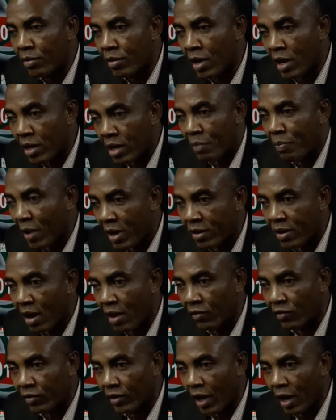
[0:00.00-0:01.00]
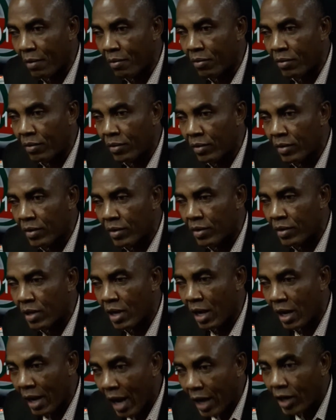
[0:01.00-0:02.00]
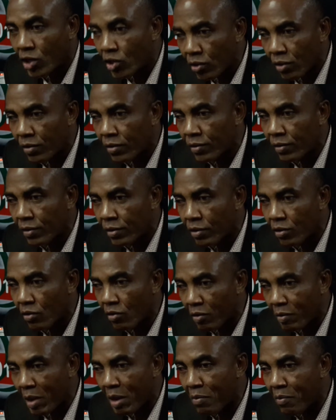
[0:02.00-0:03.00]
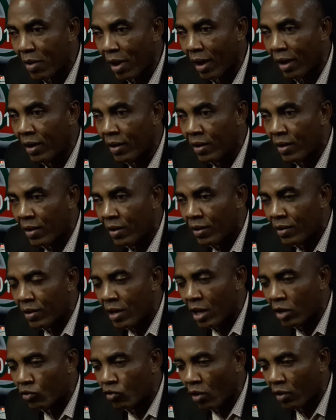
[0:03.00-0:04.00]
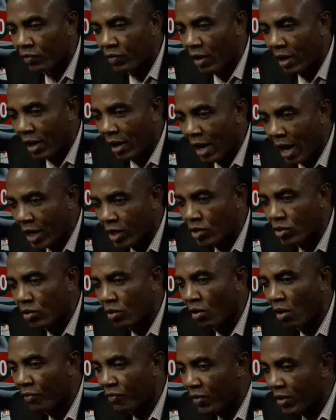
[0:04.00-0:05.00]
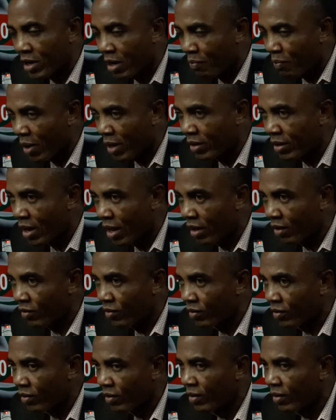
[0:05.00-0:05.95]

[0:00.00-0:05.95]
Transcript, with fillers: independence came, the election you remember it was the election of independence